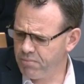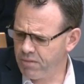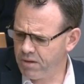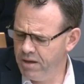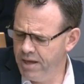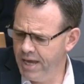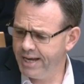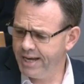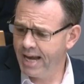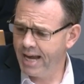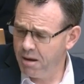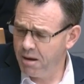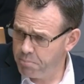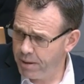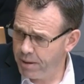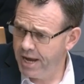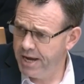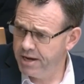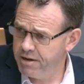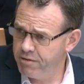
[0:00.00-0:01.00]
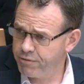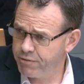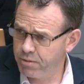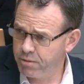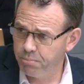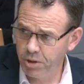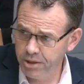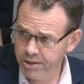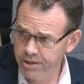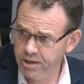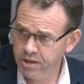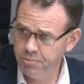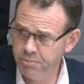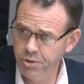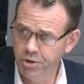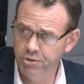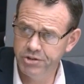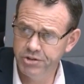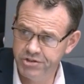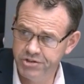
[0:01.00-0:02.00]
uh, campaigned for by the
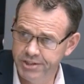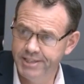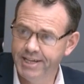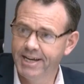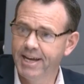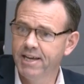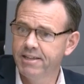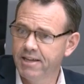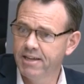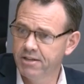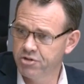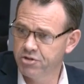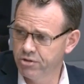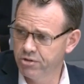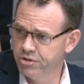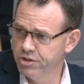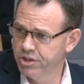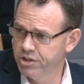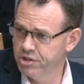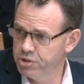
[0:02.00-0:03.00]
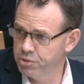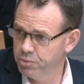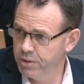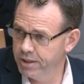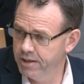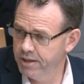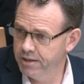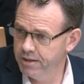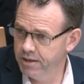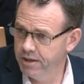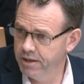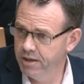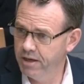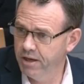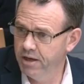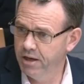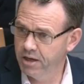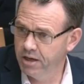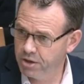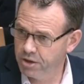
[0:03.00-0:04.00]
community to get that turned into a,
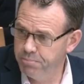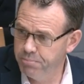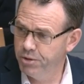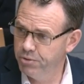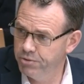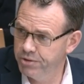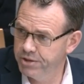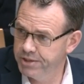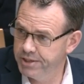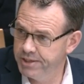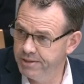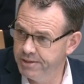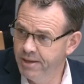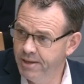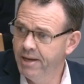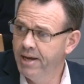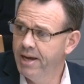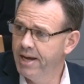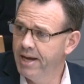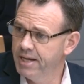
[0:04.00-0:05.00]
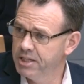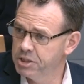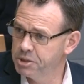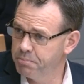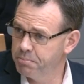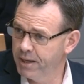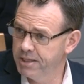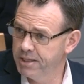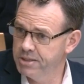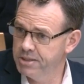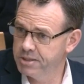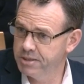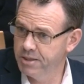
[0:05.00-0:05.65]
a, a community uh, space.